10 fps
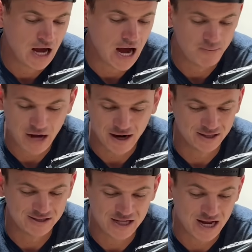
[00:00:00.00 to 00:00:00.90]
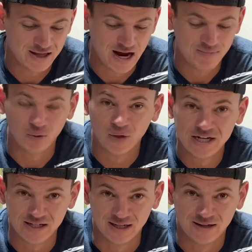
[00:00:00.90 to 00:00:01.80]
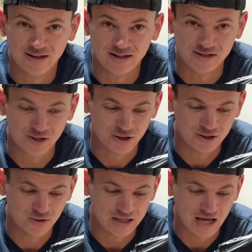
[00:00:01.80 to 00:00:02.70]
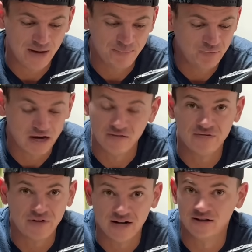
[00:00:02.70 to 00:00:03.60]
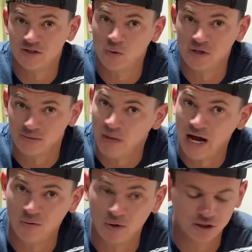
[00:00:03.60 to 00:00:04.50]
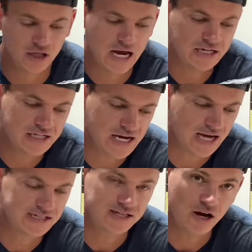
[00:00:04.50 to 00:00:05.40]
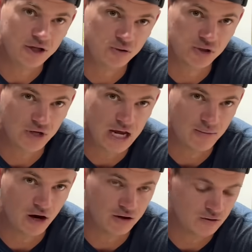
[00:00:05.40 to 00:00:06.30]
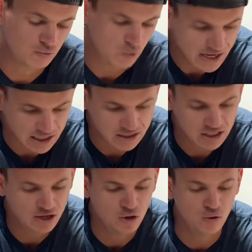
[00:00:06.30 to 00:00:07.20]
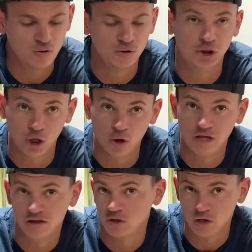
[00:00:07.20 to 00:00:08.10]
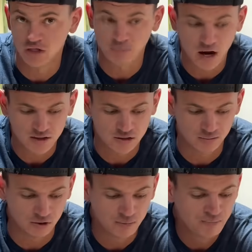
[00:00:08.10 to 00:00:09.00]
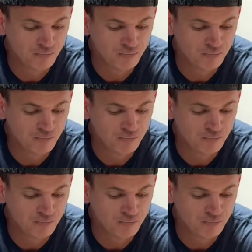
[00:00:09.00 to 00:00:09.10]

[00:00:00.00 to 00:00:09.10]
I'm not gonna say that I'm the reason that they started doing that. And in fact, this wasn't my original idea. I saw a username on Reddit who showed that this was possible.